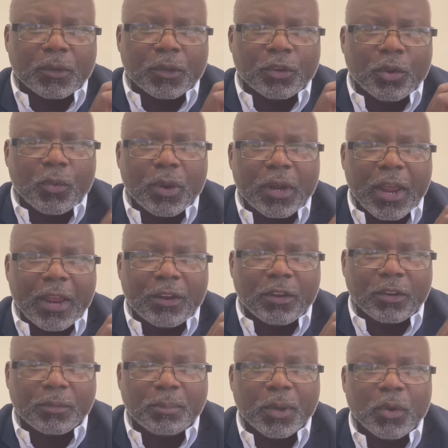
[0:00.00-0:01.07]
doing a
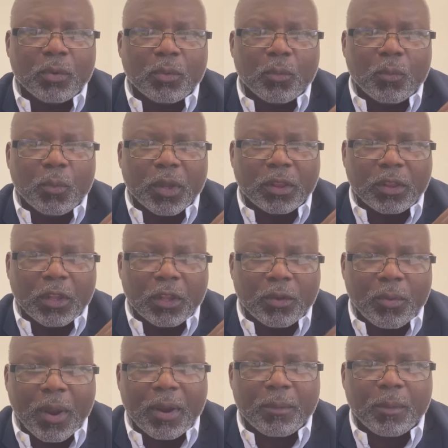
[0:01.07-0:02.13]
dispute with the
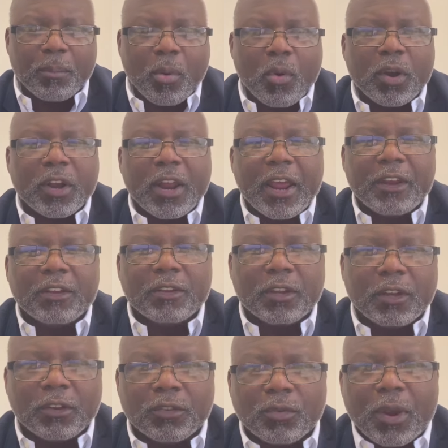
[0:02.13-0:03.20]
credit reporting
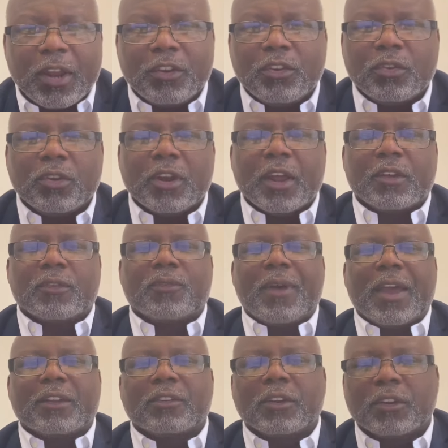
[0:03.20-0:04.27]
agencies, TransUnion,
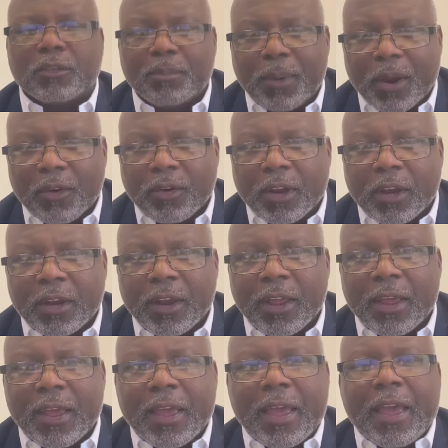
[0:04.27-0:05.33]
Equifax, and Experian,
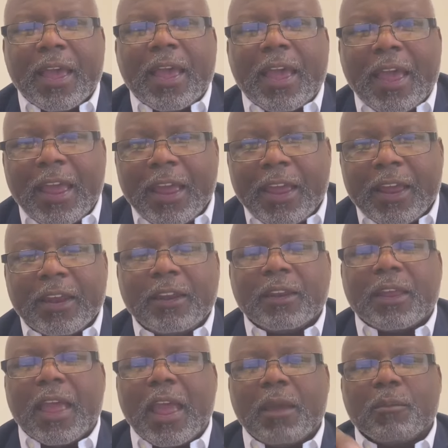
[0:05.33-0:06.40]

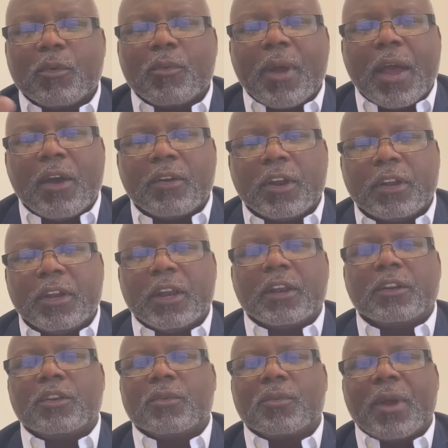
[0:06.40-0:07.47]
and came around and did
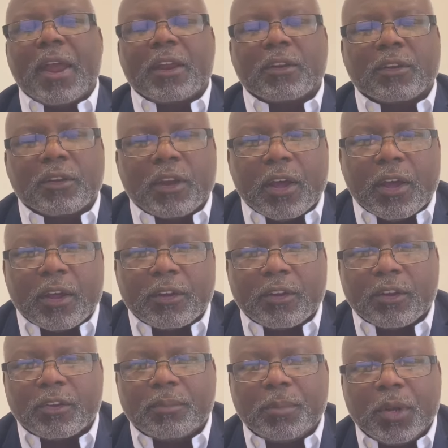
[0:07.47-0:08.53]
a direct
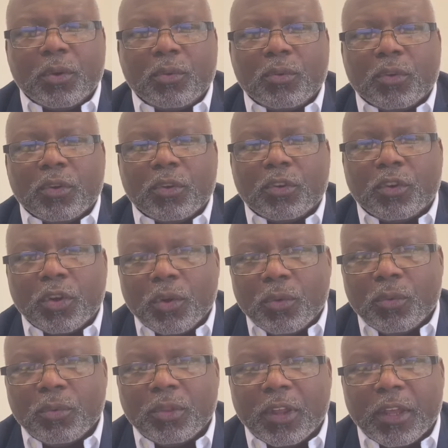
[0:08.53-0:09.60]
dispute
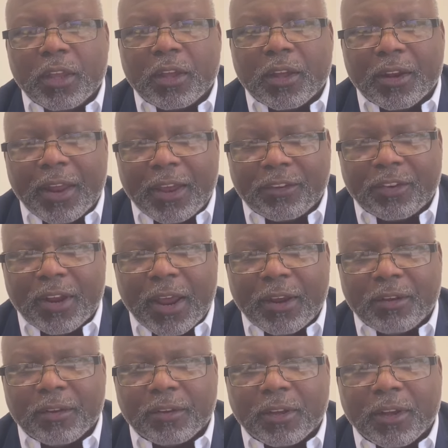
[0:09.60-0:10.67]
to the collection
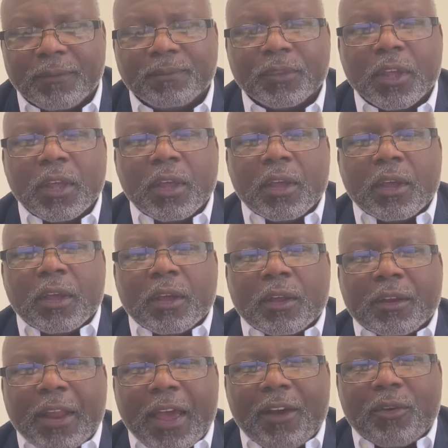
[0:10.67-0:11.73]
agency.
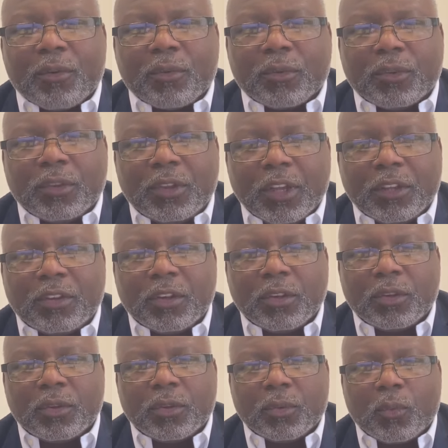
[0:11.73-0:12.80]
Now, this
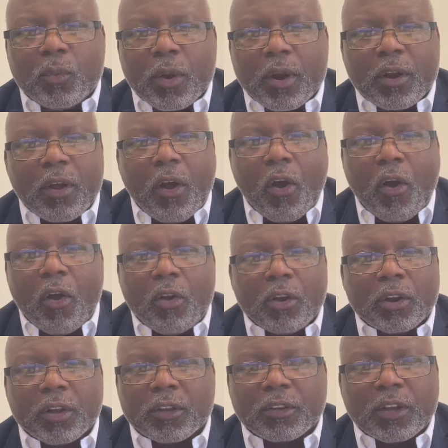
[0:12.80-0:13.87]
is where
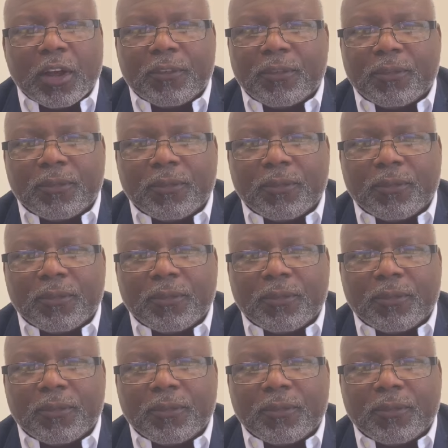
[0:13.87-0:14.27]
all the stuff